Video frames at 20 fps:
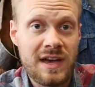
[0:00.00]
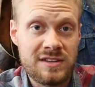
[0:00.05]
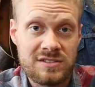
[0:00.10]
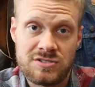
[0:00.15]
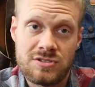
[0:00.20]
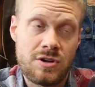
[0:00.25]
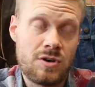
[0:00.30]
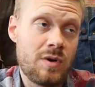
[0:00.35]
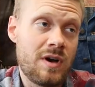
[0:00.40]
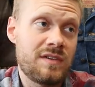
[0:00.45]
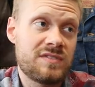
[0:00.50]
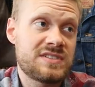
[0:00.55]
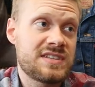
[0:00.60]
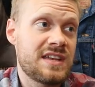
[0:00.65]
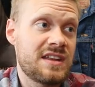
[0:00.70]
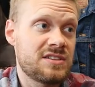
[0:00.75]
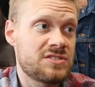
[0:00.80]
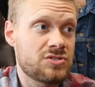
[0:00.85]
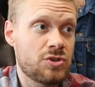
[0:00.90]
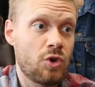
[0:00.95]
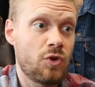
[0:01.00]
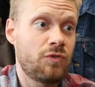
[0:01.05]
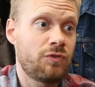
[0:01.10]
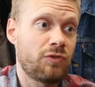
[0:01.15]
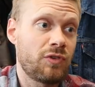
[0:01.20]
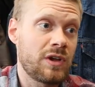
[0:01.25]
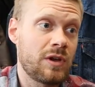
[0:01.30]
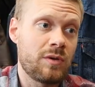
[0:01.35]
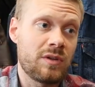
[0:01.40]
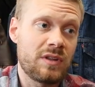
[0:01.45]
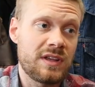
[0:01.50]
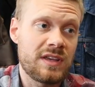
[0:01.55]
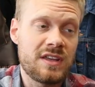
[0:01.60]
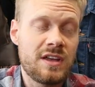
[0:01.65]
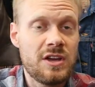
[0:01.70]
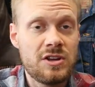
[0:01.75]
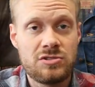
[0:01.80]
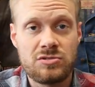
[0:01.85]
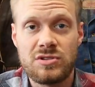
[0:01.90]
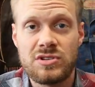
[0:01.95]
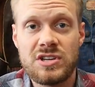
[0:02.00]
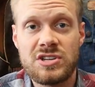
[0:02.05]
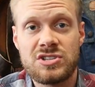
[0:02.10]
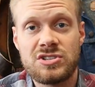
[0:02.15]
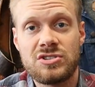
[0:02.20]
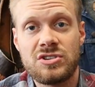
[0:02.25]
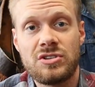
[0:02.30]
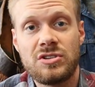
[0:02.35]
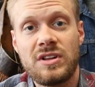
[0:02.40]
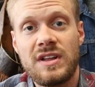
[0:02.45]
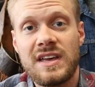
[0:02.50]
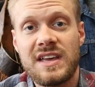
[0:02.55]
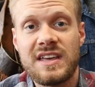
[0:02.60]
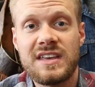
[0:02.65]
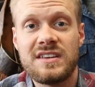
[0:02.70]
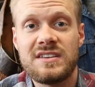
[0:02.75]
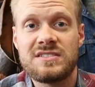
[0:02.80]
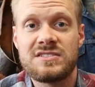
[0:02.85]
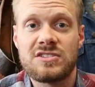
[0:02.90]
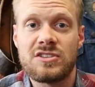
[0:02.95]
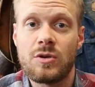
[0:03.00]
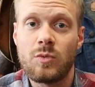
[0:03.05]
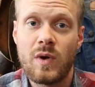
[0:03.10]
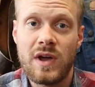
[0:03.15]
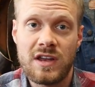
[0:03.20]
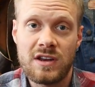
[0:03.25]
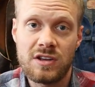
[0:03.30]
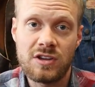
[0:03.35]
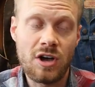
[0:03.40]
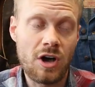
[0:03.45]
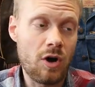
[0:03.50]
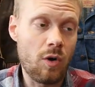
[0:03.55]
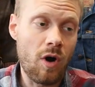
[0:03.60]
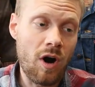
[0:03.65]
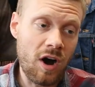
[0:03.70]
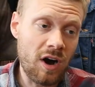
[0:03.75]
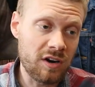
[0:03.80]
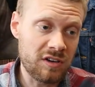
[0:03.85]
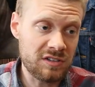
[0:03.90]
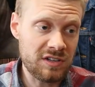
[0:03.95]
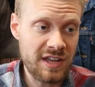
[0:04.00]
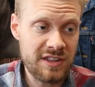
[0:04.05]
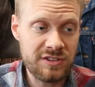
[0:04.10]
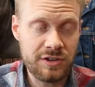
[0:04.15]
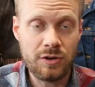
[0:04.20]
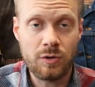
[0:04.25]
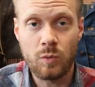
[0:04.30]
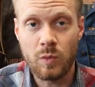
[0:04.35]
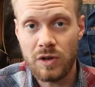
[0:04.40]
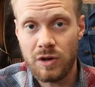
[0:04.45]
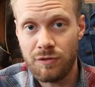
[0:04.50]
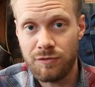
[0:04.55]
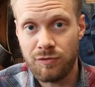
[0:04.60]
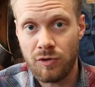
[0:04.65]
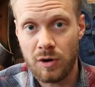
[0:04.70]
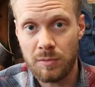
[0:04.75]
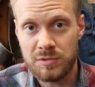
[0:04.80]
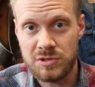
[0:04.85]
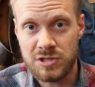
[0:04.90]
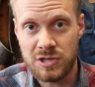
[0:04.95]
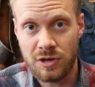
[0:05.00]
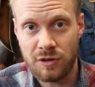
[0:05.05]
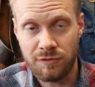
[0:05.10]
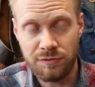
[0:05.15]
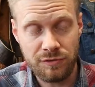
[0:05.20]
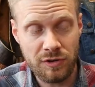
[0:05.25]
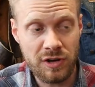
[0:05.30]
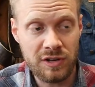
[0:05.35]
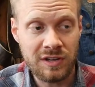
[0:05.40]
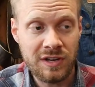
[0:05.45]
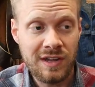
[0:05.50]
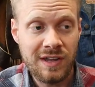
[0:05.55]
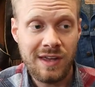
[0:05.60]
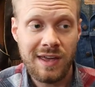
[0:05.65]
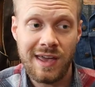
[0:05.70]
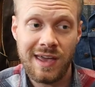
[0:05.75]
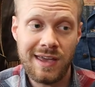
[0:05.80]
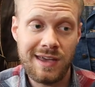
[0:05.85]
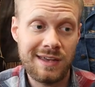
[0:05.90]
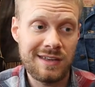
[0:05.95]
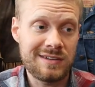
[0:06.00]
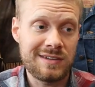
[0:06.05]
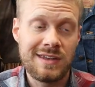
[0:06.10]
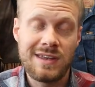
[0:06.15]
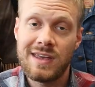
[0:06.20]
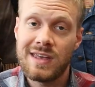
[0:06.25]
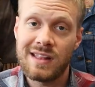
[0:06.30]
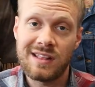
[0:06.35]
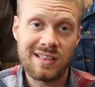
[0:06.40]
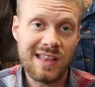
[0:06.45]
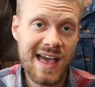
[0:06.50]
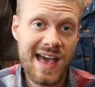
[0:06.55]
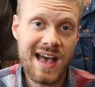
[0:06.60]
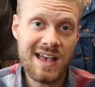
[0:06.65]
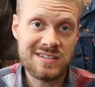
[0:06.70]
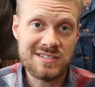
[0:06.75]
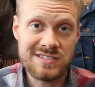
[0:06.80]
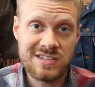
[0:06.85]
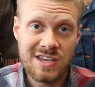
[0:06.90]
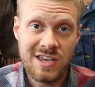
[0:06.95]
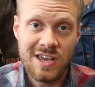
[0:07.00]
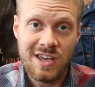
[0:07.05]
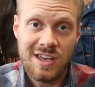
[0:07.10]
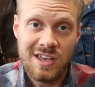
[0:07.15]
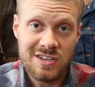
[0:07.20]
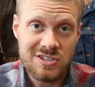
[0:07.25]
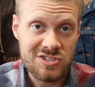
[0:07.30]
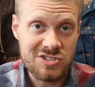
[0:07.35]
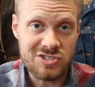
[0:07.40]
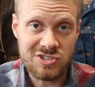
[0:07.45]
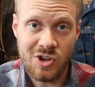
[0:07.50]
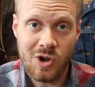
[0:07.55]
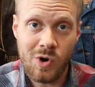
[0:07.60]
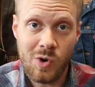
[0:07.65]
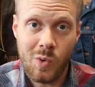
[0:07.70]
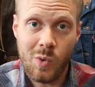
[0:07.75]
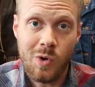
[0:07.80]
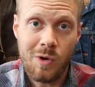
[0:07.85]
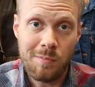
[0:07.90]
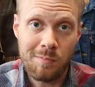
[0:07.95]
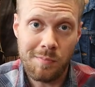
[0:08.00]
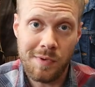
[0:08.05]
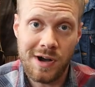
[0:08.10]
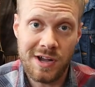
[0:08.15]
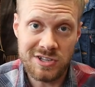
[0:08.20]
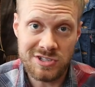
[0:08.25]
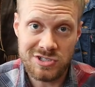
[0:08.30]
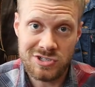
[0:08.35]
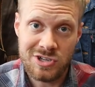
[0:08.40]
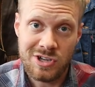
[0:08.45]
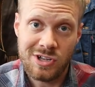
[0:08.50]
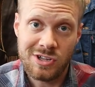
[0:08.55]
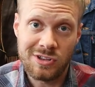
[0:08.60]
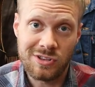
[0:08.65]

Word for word: guys know, I've said it so frequently, traditional is the way to go. Hard leather will form to your foot and last so much